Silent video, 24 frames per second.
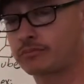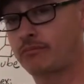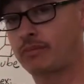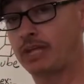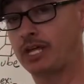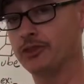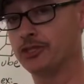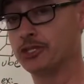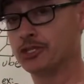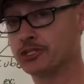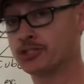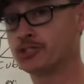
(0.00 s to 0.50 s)

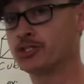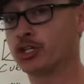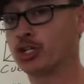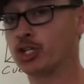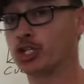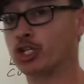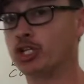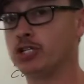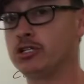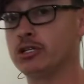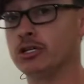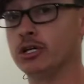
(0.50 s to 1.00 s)
this is a
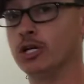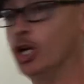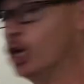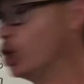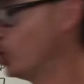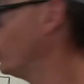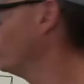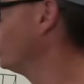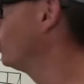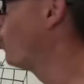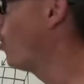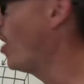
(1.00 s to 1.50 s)
good
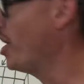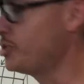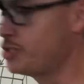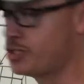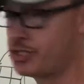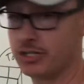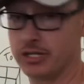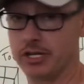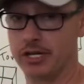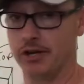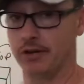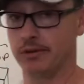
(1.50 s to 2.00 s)
question
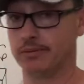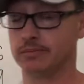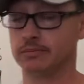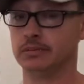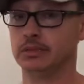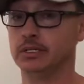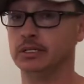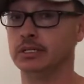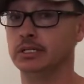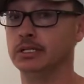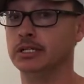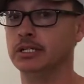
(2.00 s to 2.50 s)
here.
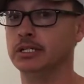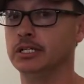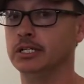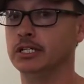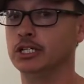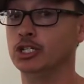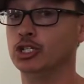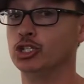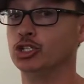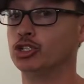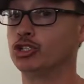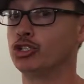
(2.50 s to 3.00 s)

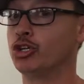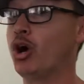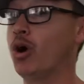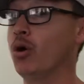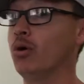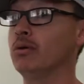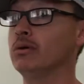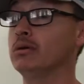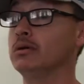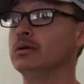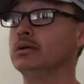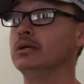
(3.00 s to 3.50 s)
So,
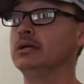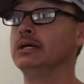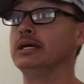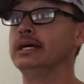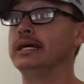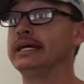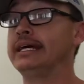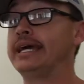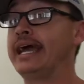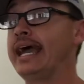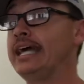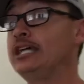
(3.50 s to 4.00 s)

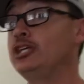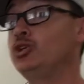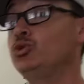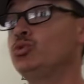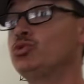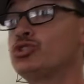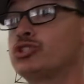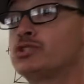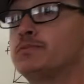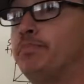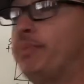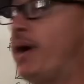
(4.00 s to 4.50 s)
can you
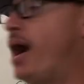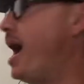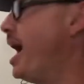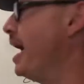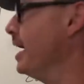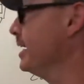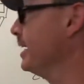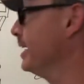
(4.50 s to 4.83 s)
spot